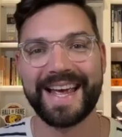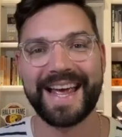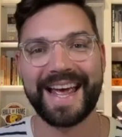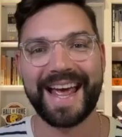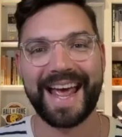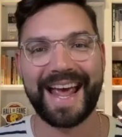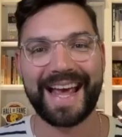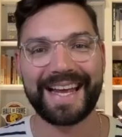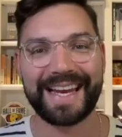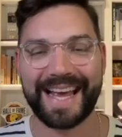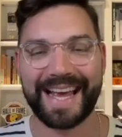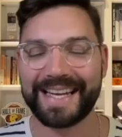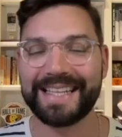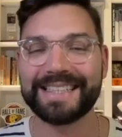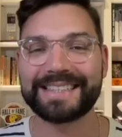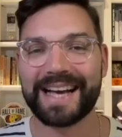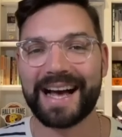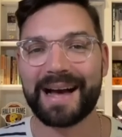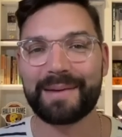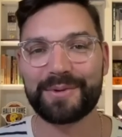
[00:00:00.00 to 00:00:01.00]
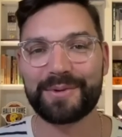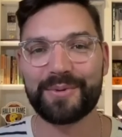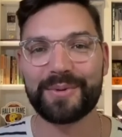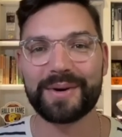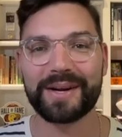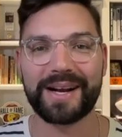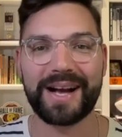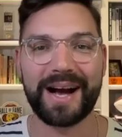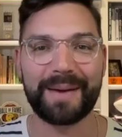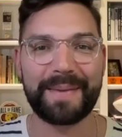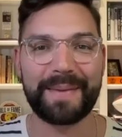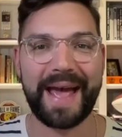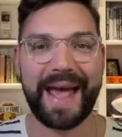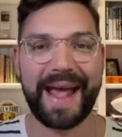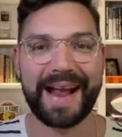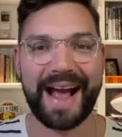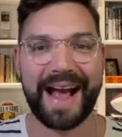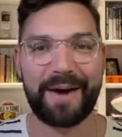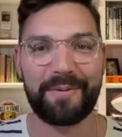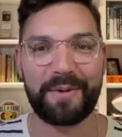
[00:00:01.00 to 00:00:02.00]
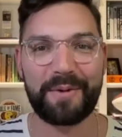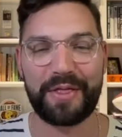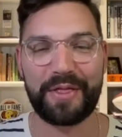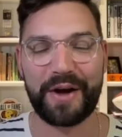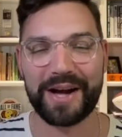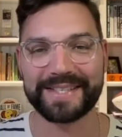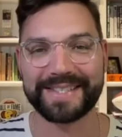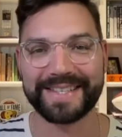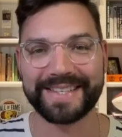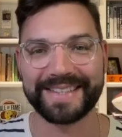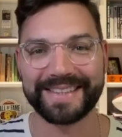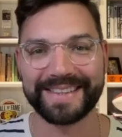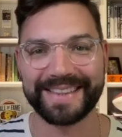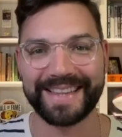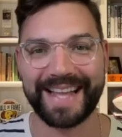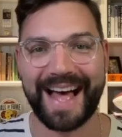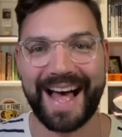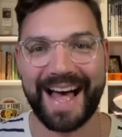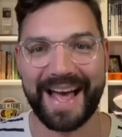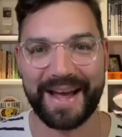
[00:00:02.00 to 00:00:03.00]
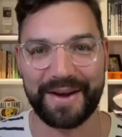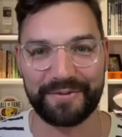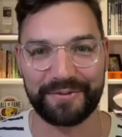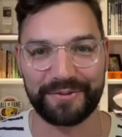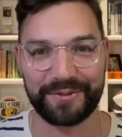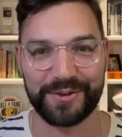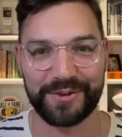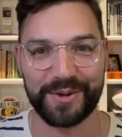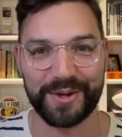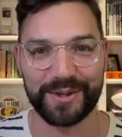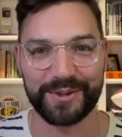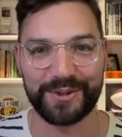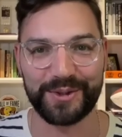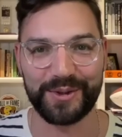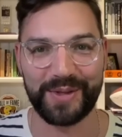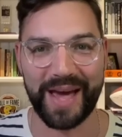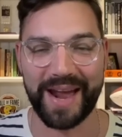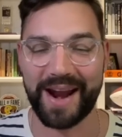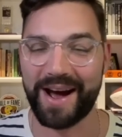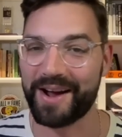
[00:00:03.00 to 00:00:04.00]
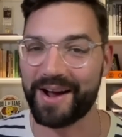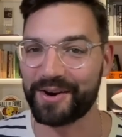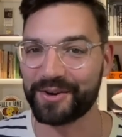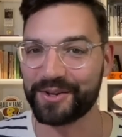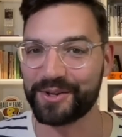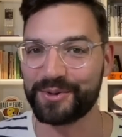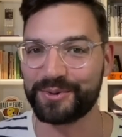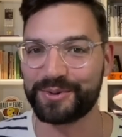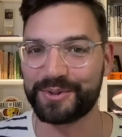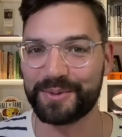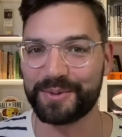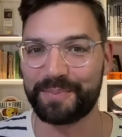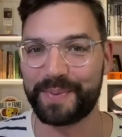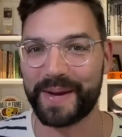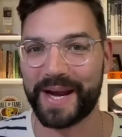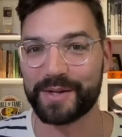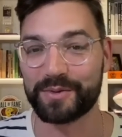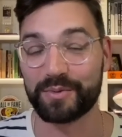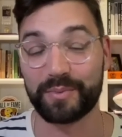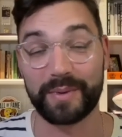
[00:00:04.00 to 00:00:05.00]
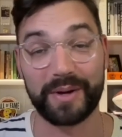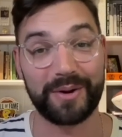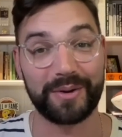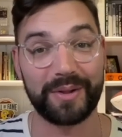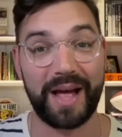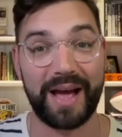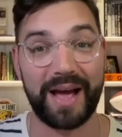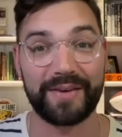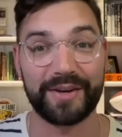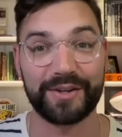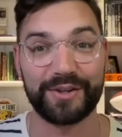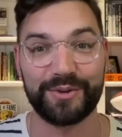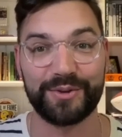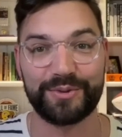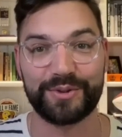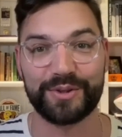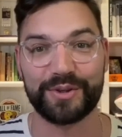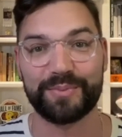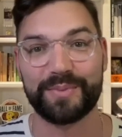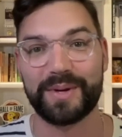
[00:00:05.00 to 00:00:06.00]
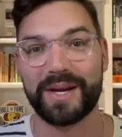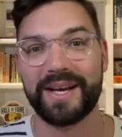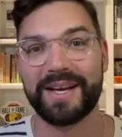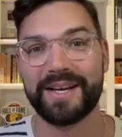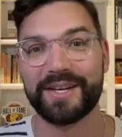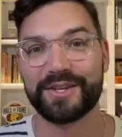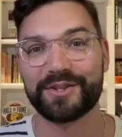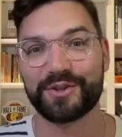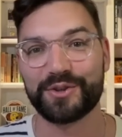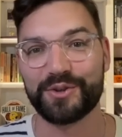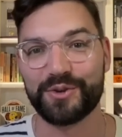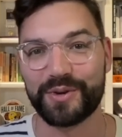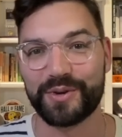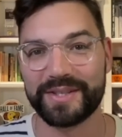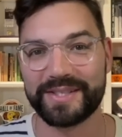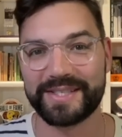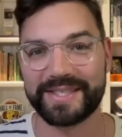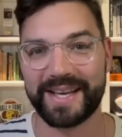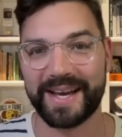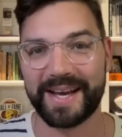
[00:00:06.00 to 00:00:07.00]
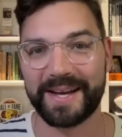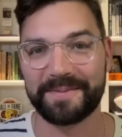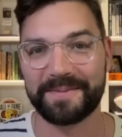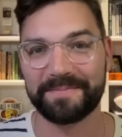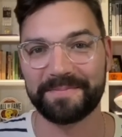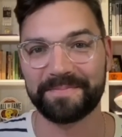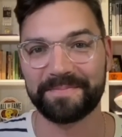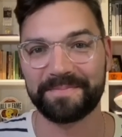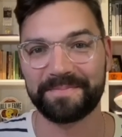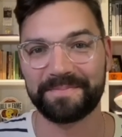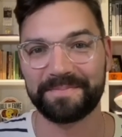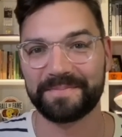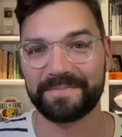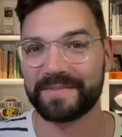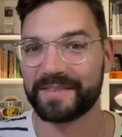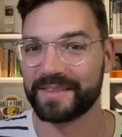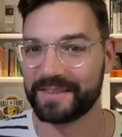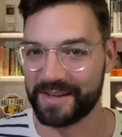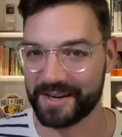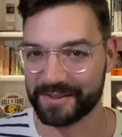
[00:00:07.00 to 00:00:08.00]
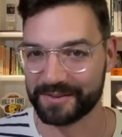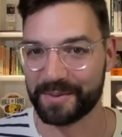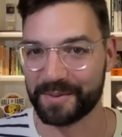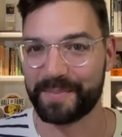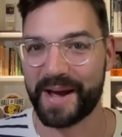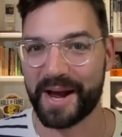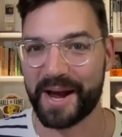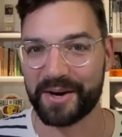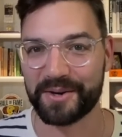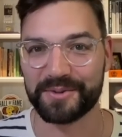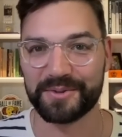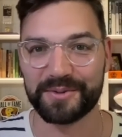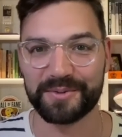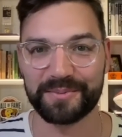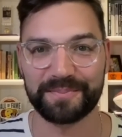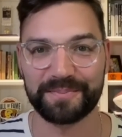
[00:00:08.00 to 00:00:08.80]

And anytime you want to come hang out with us live, you can do that on our YouTube page when we go live on YouTube. So you can stay Locked On Packers.